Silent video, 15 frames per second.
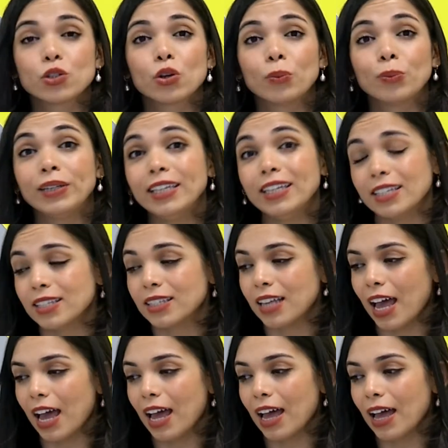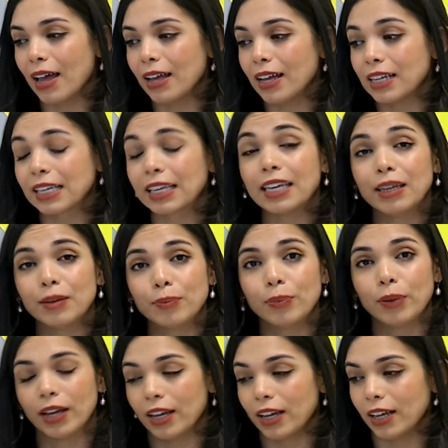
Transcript: so please keep